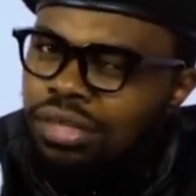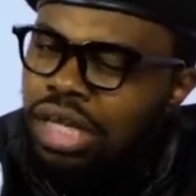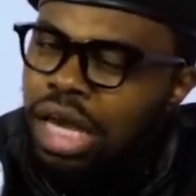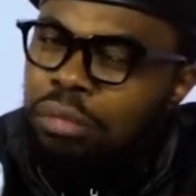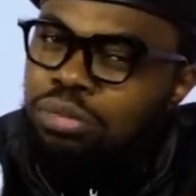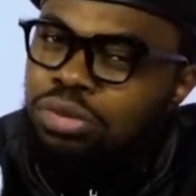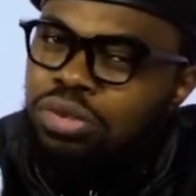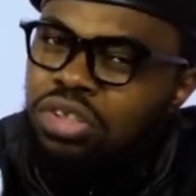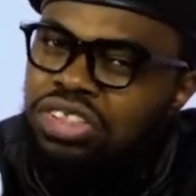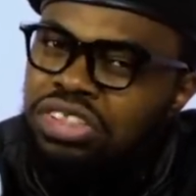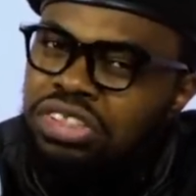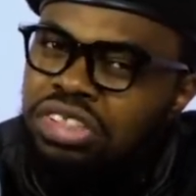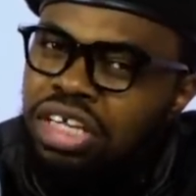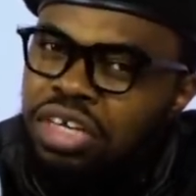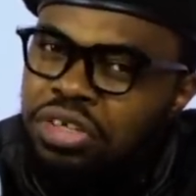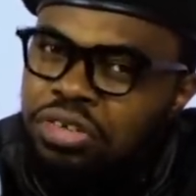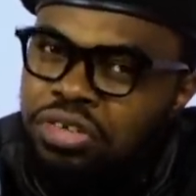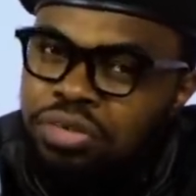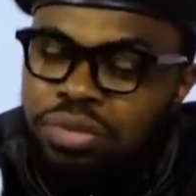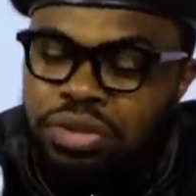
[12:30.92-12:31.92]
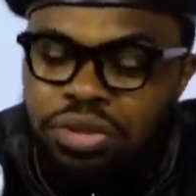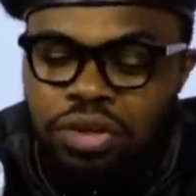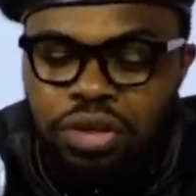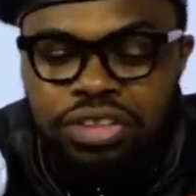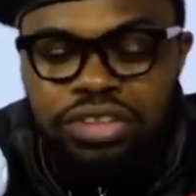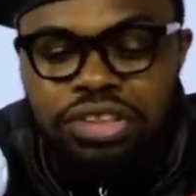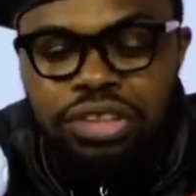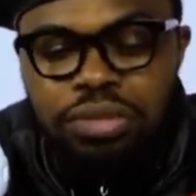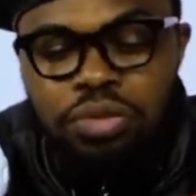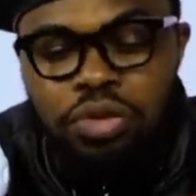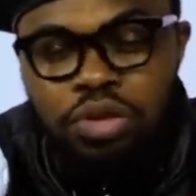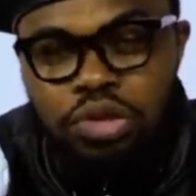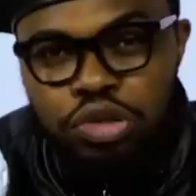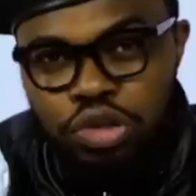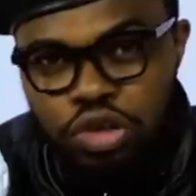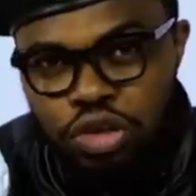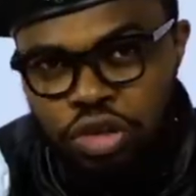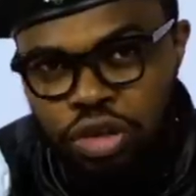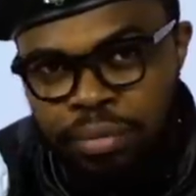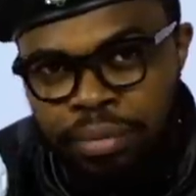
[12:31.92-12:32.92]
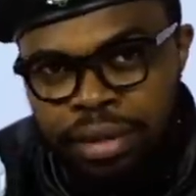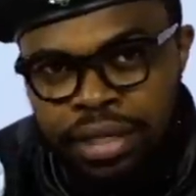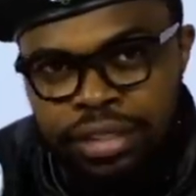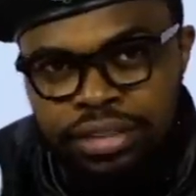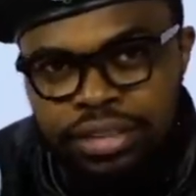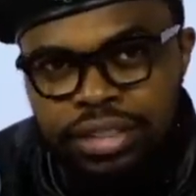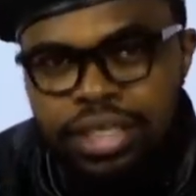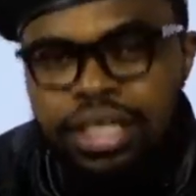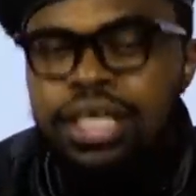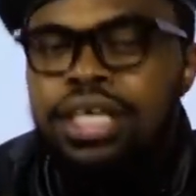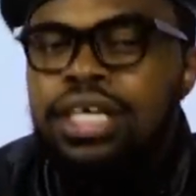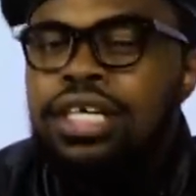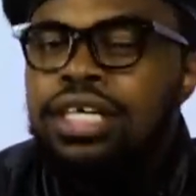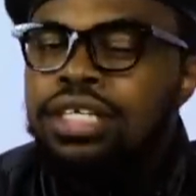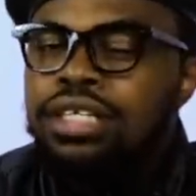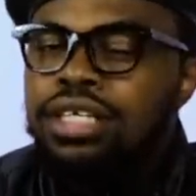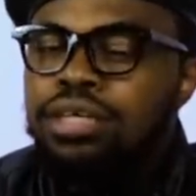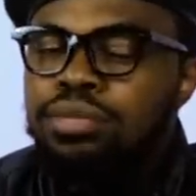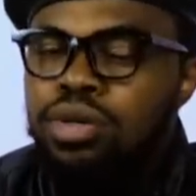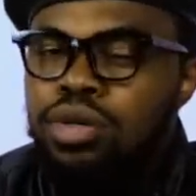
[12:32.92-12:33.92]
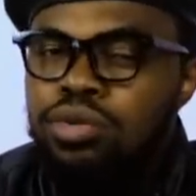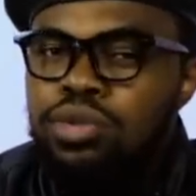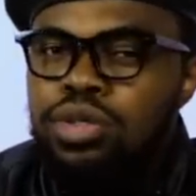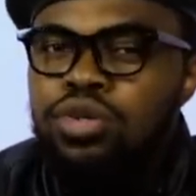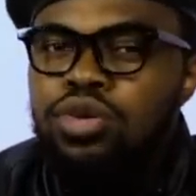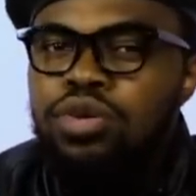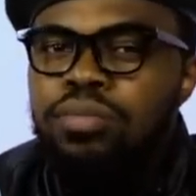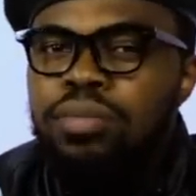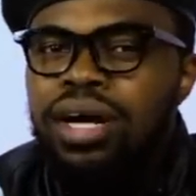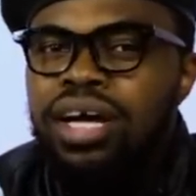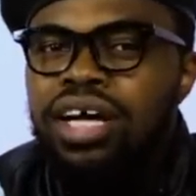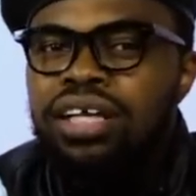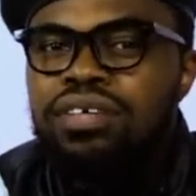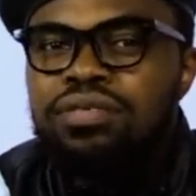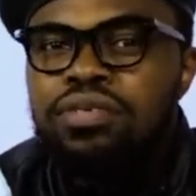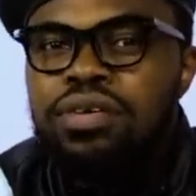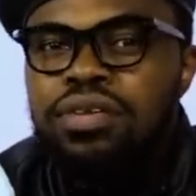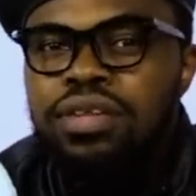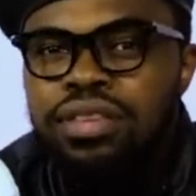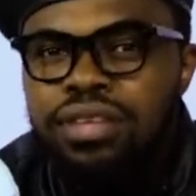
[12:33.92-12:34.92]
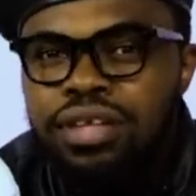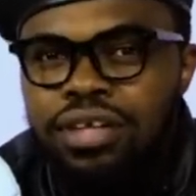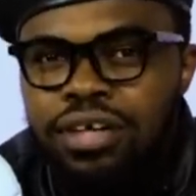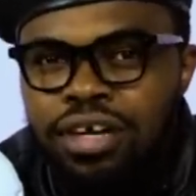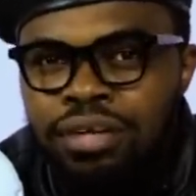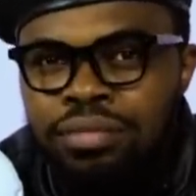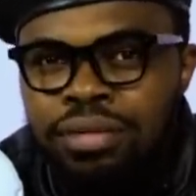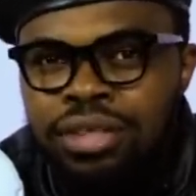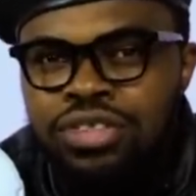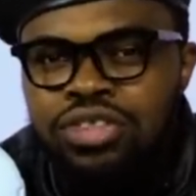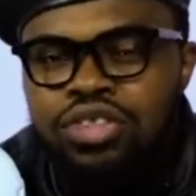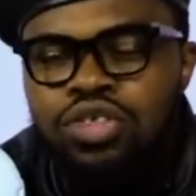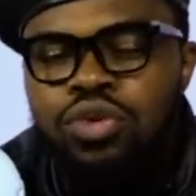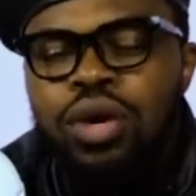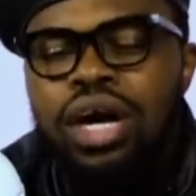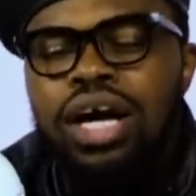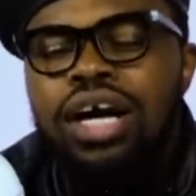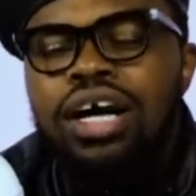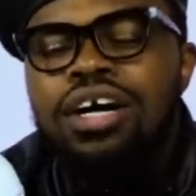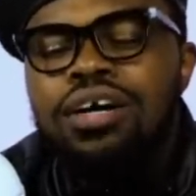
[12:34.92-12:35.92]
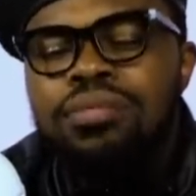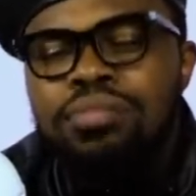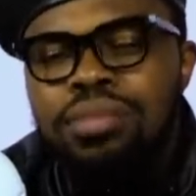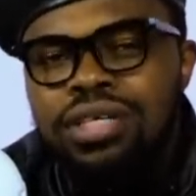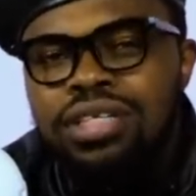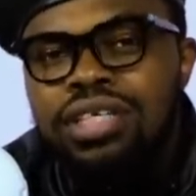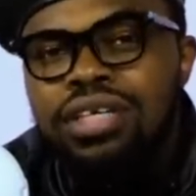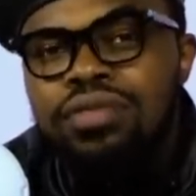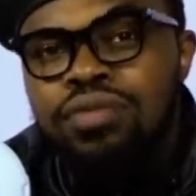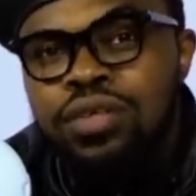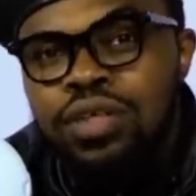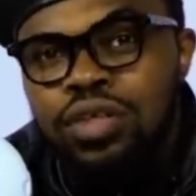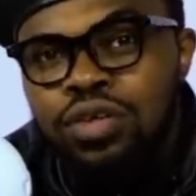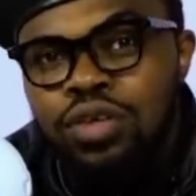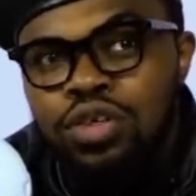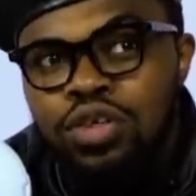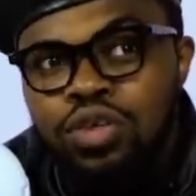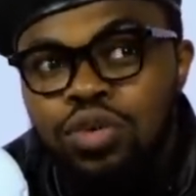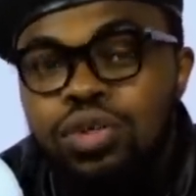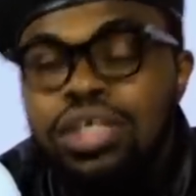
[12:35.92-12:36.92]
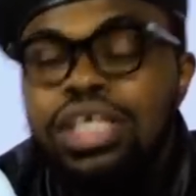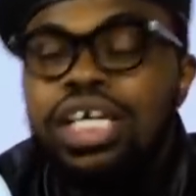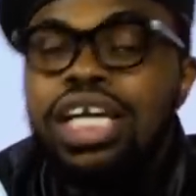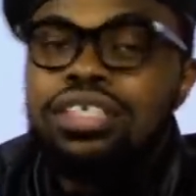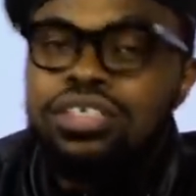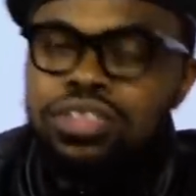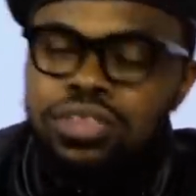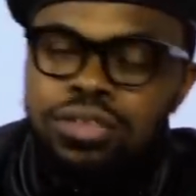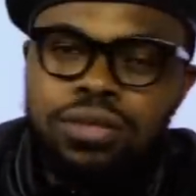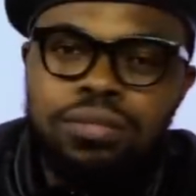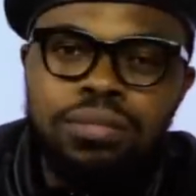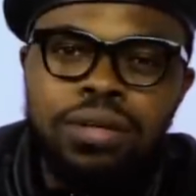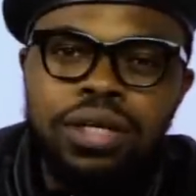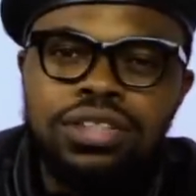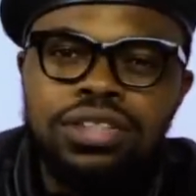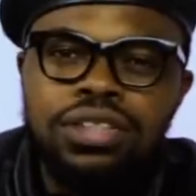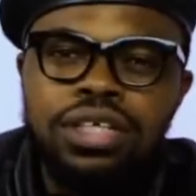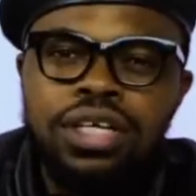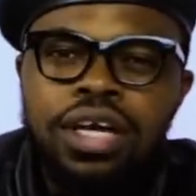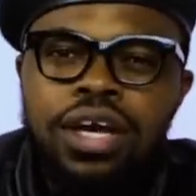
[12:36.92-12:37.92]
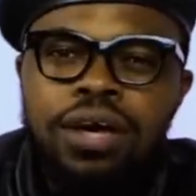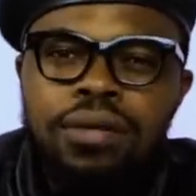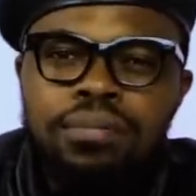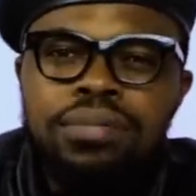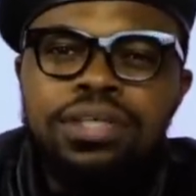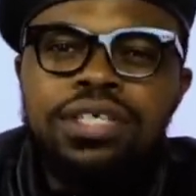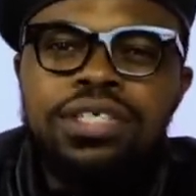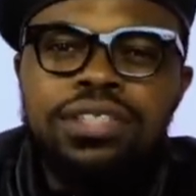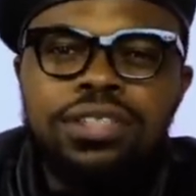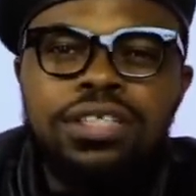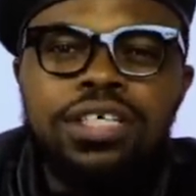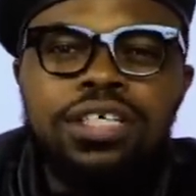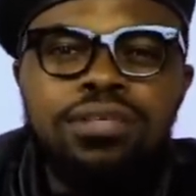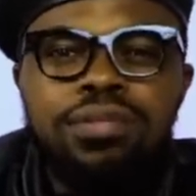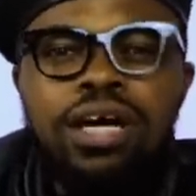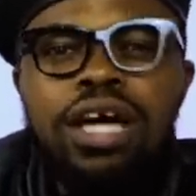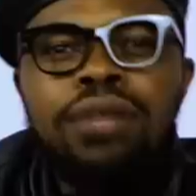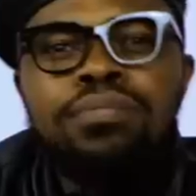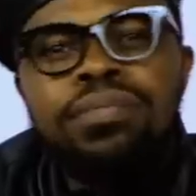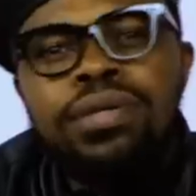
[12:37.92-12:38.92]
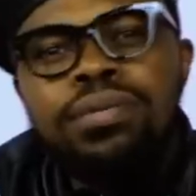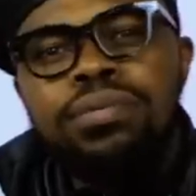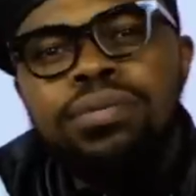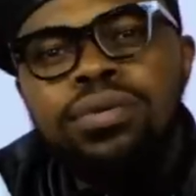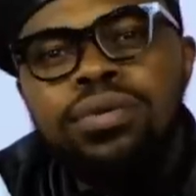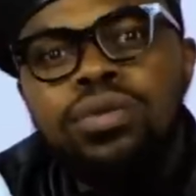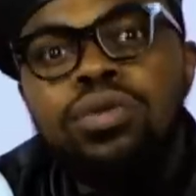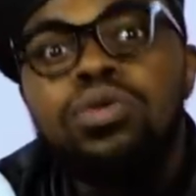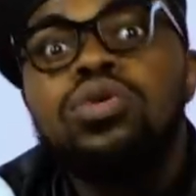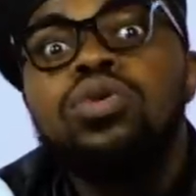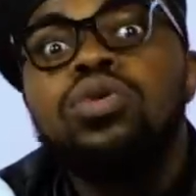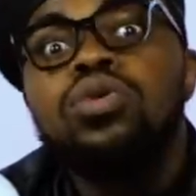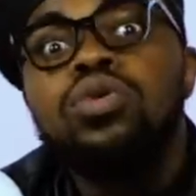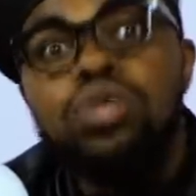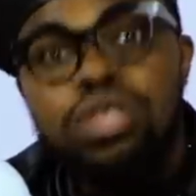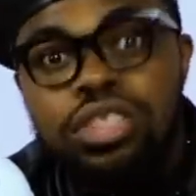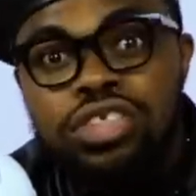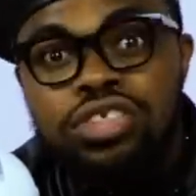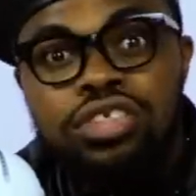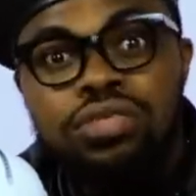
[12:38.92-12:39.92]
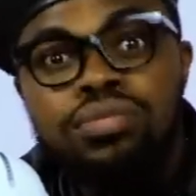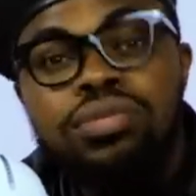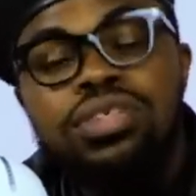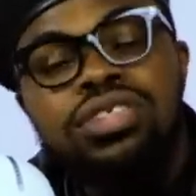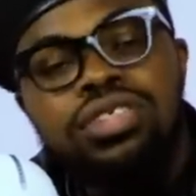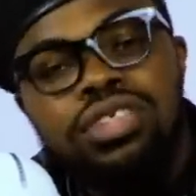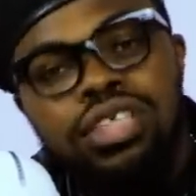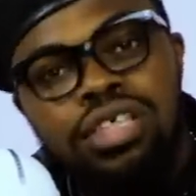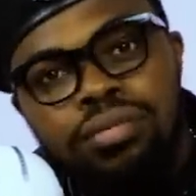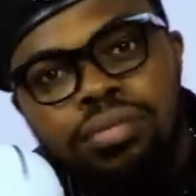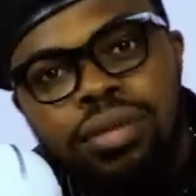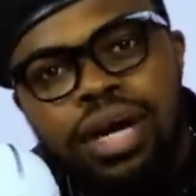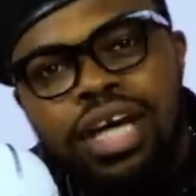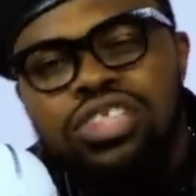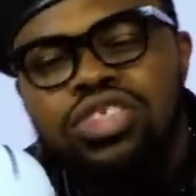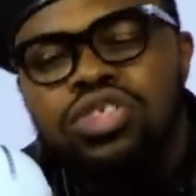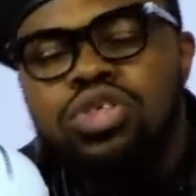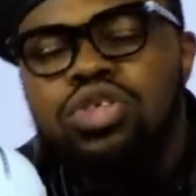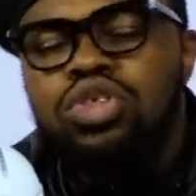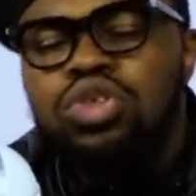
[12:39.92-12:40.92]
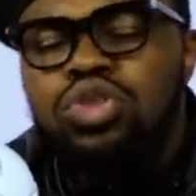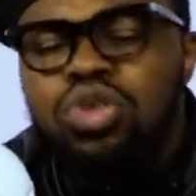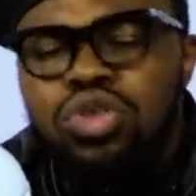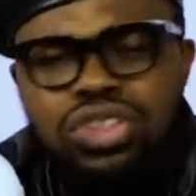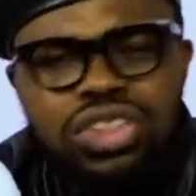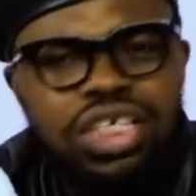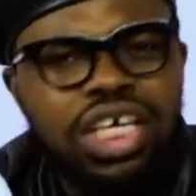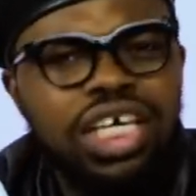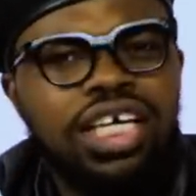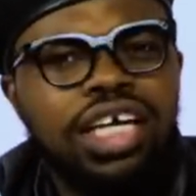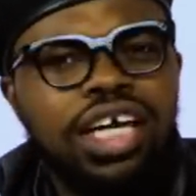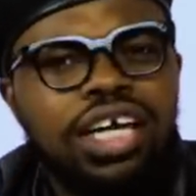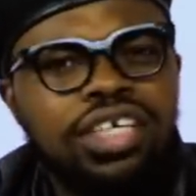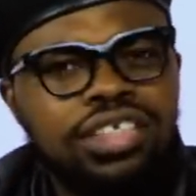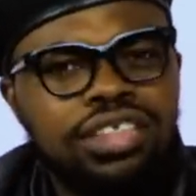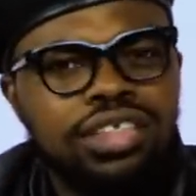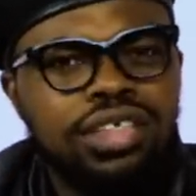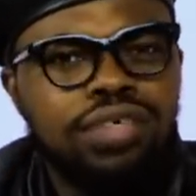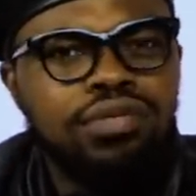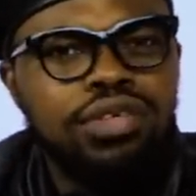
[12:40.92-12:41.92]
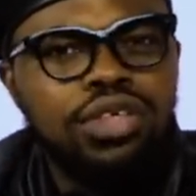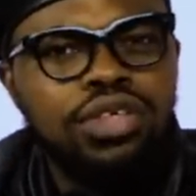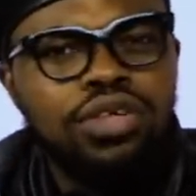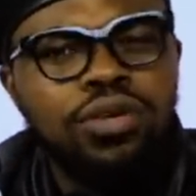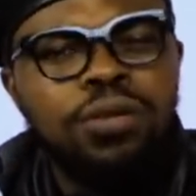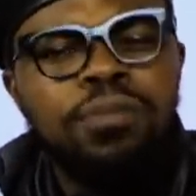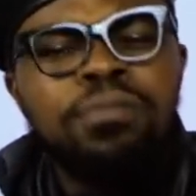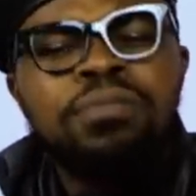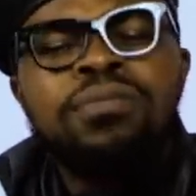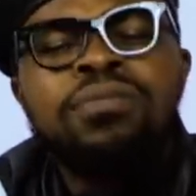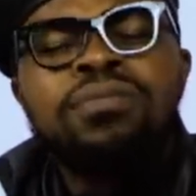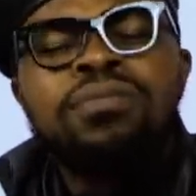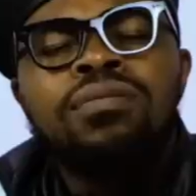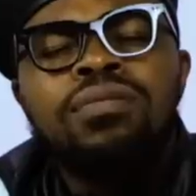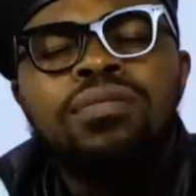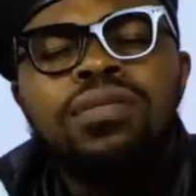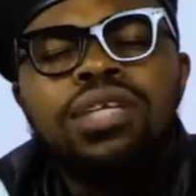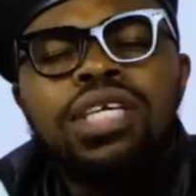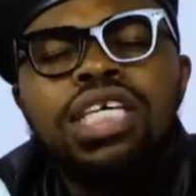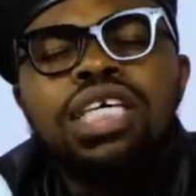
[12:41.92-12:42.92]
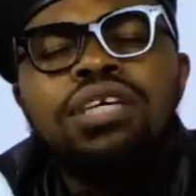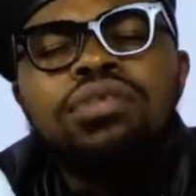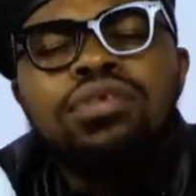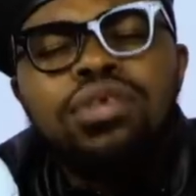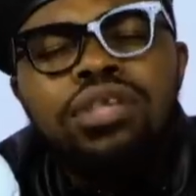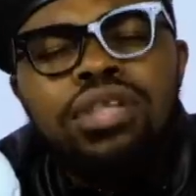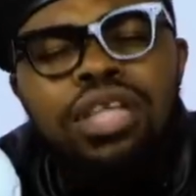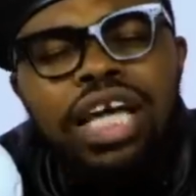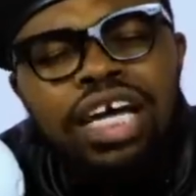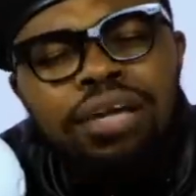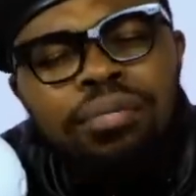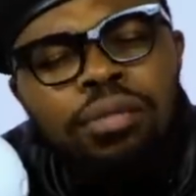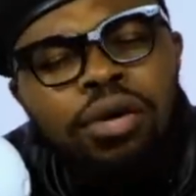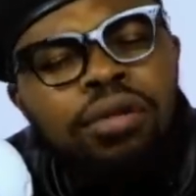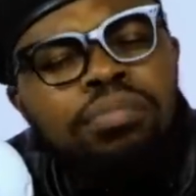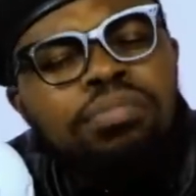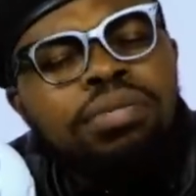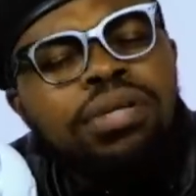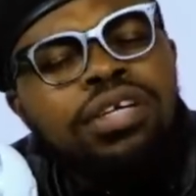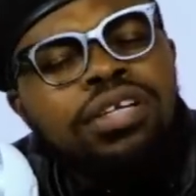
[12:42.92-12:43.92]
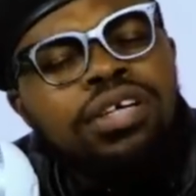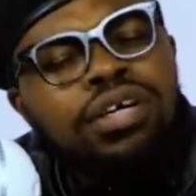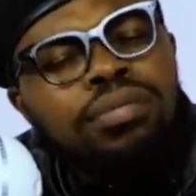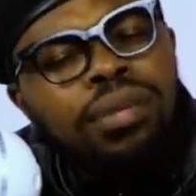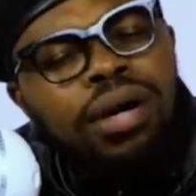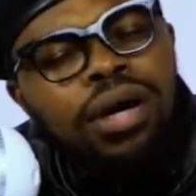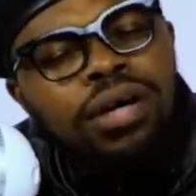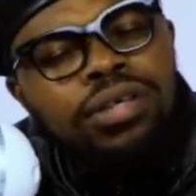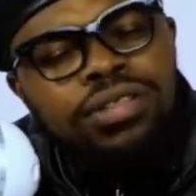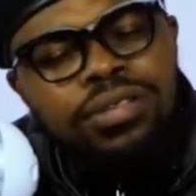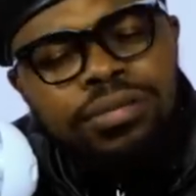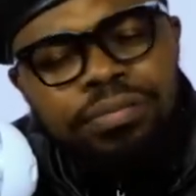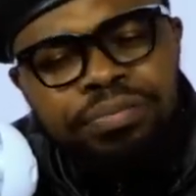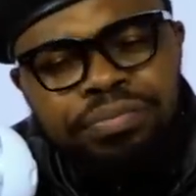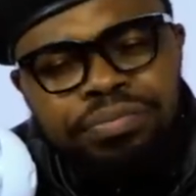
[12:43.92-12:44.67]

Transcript: I'm just telling you, because the more you comment, the more we go back and forth in the comment, you are helping the video you hate so much be seen by people who it should be seen by. So don't engage in the video. If you don't like my opinion about